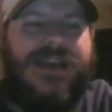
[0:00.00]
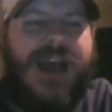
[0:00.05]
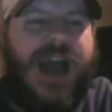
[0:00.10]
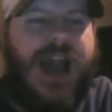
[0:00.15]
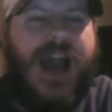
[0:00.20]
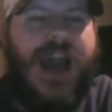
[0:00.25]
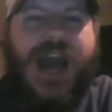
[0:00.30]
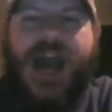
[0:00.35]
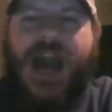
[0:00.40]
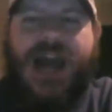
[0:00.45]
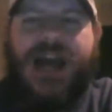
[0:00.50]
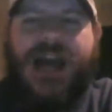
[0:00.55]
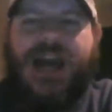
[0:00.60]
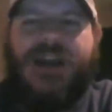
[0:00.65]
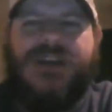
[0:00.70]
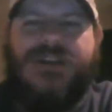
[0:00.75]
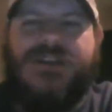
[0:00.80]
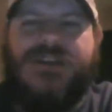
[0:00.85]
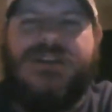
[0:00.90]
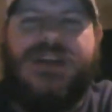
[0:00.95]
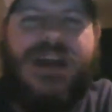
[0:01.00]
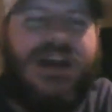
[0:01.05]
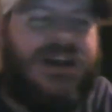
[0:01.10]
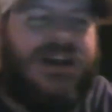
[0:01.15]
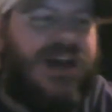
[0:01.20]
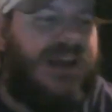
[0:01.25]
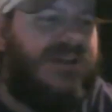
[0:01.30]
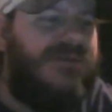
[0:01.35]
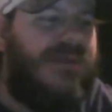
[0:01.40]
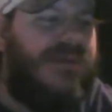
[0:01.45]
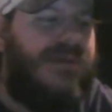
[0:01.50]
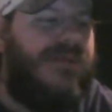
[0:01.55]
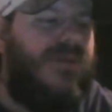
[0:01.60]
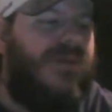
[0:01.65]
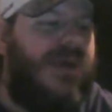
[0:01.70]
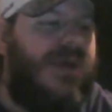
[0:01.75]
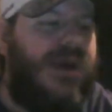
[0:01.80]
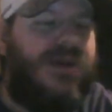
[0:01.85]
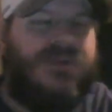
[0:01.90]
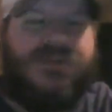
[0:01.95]
I heard. I don't remember
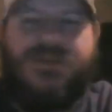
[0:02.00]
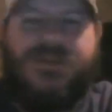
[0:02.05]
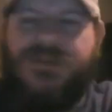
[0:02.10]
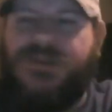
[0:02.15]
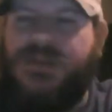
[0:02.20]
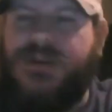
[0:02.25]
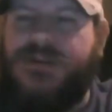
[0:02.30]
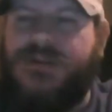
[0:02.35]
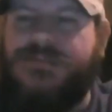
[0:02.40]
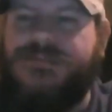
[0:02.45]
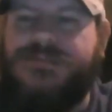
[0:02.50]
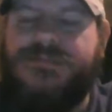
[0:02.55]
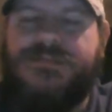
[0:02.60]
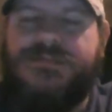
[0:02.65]
where it was from.